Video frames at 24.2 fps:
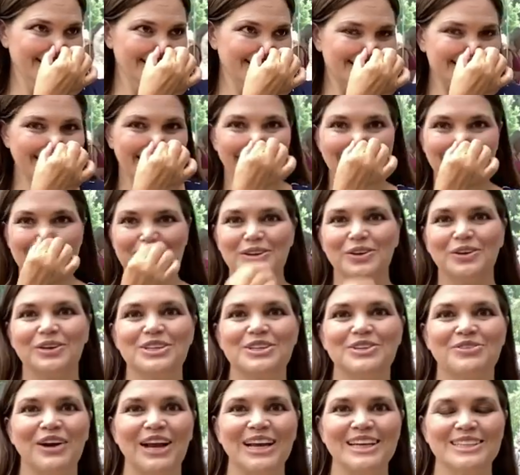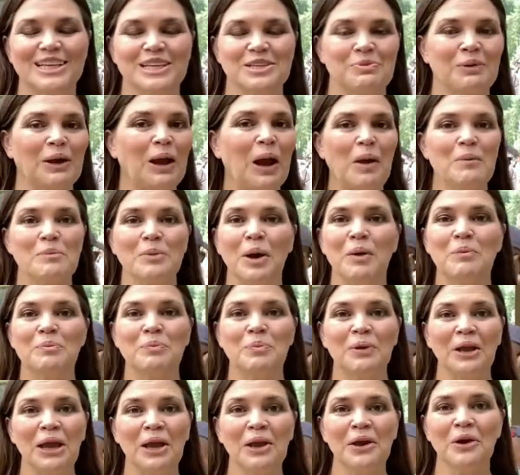Stankosaurus rex has become a
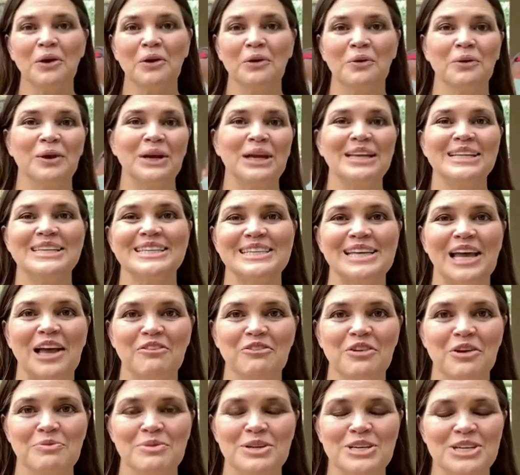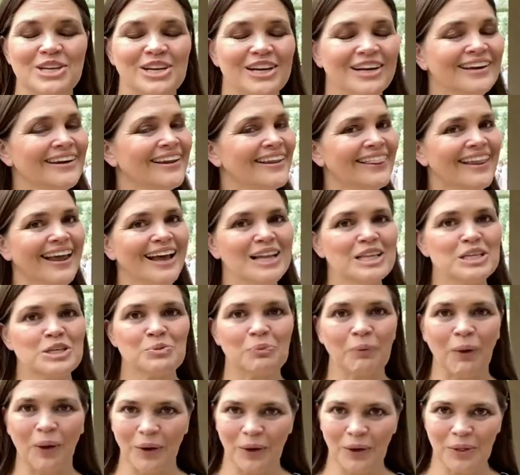big green selfie machine, and
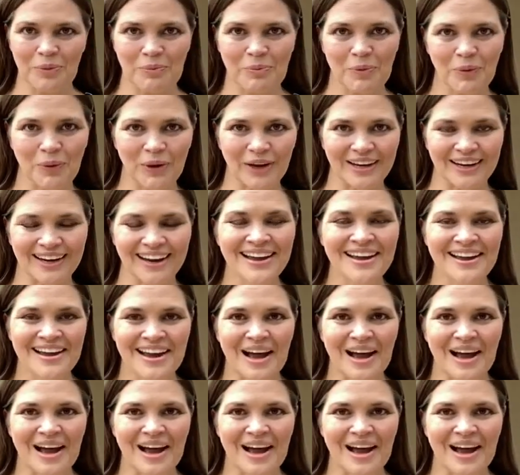that's part of the point.